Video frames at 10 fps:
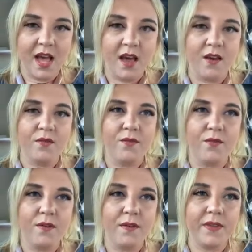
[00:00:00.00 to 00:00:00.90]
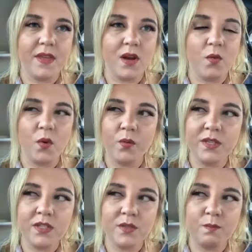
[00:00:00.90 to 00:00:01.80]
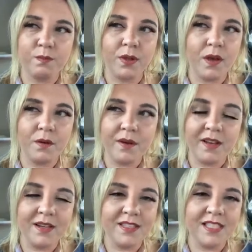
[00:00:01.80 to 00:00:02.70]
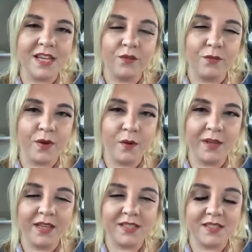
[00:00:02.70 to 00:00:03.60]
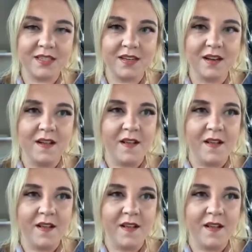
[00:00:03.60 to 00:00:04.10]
of, were we just bloated and self-focused, and,